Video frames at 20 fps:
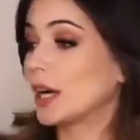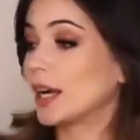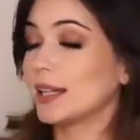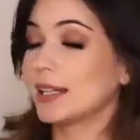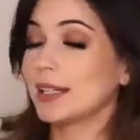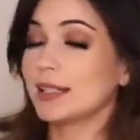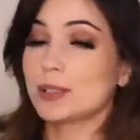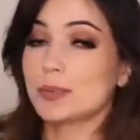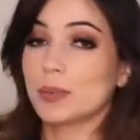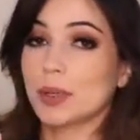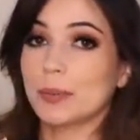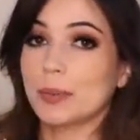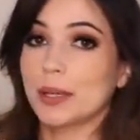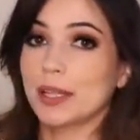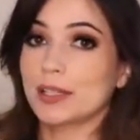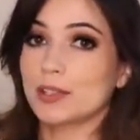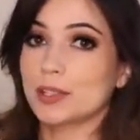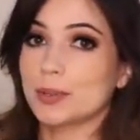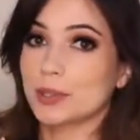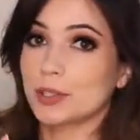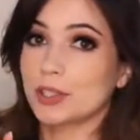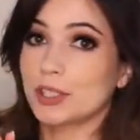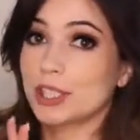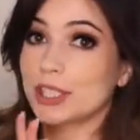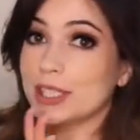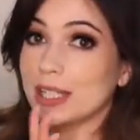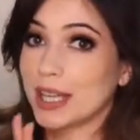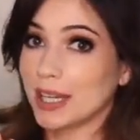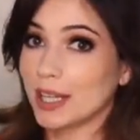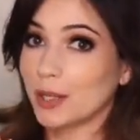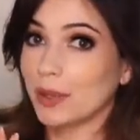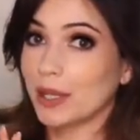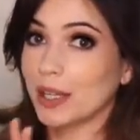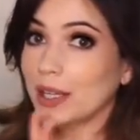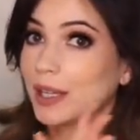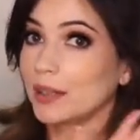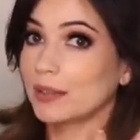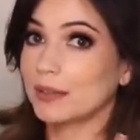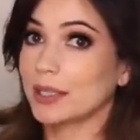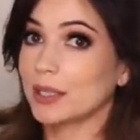I swear by their sponges
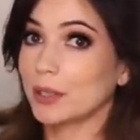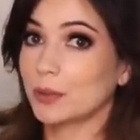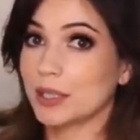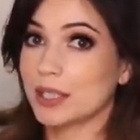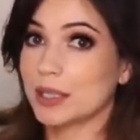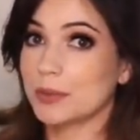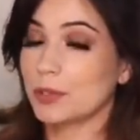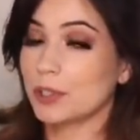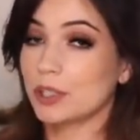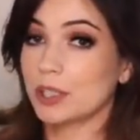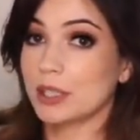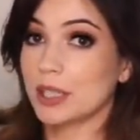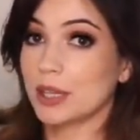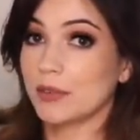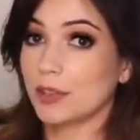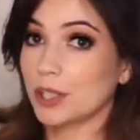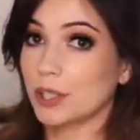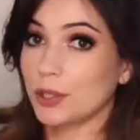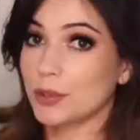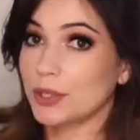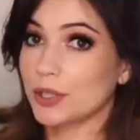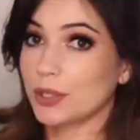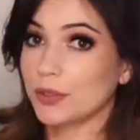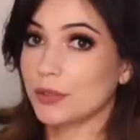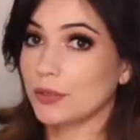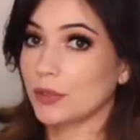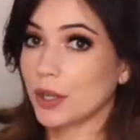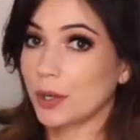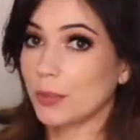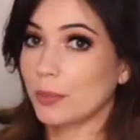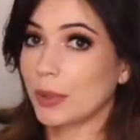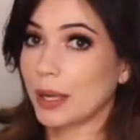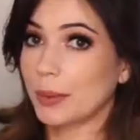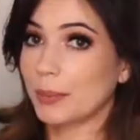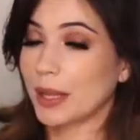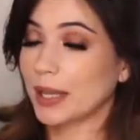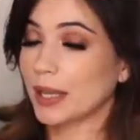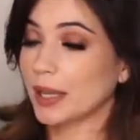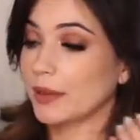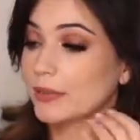anyway. The only sponges I ever use are by
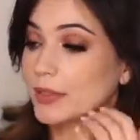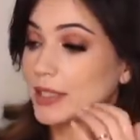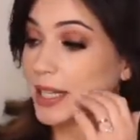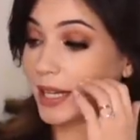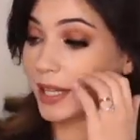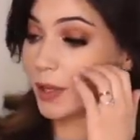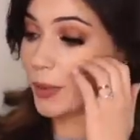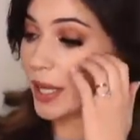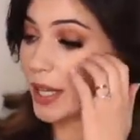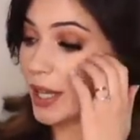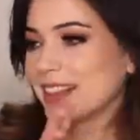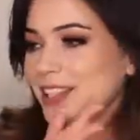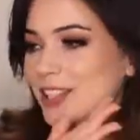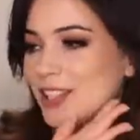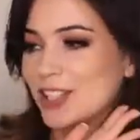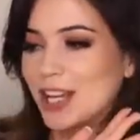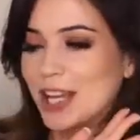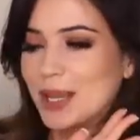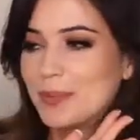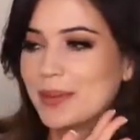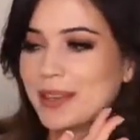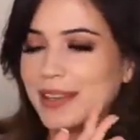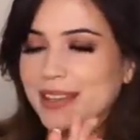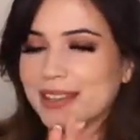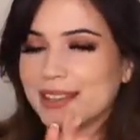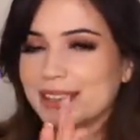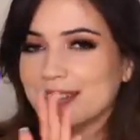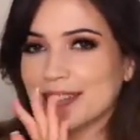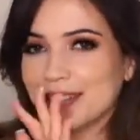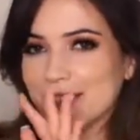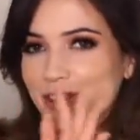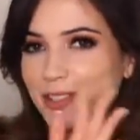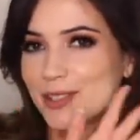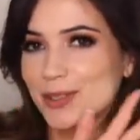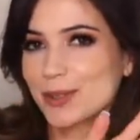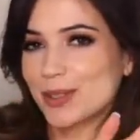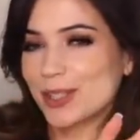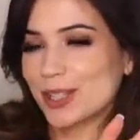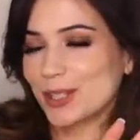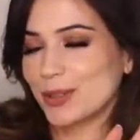Blank Canvas anyway. The shaping, they're
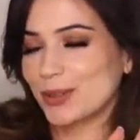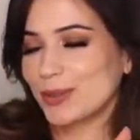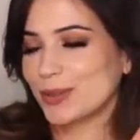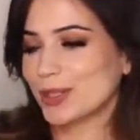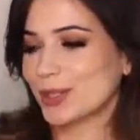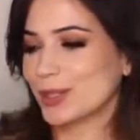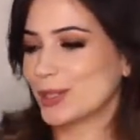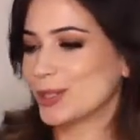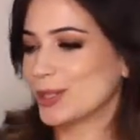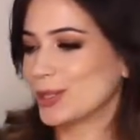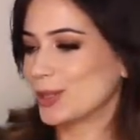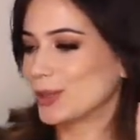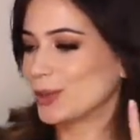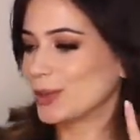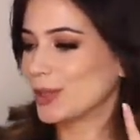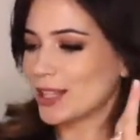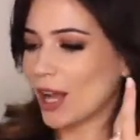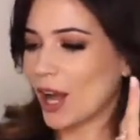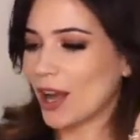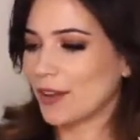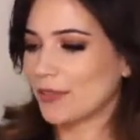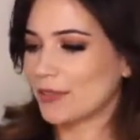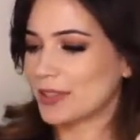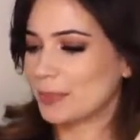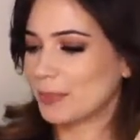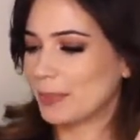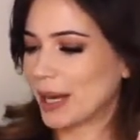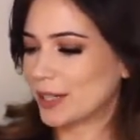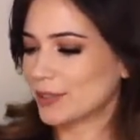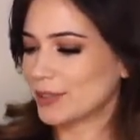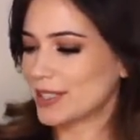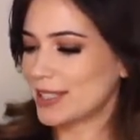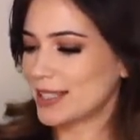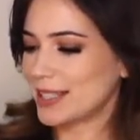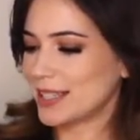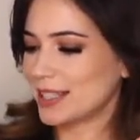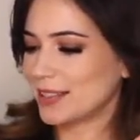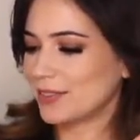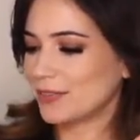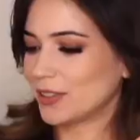so cute. They're so soft and
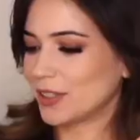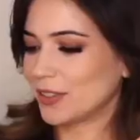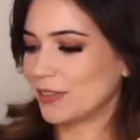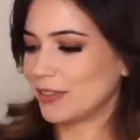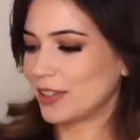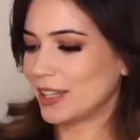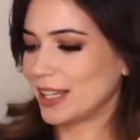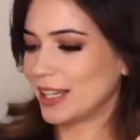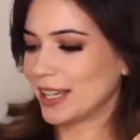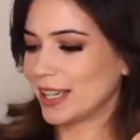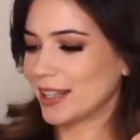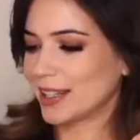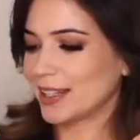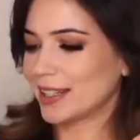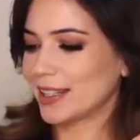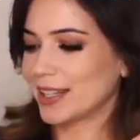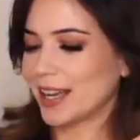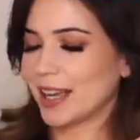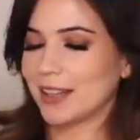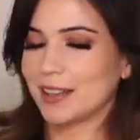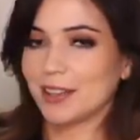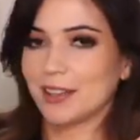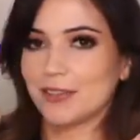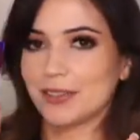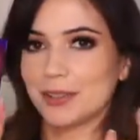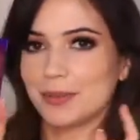bouncy and fluffy, and I love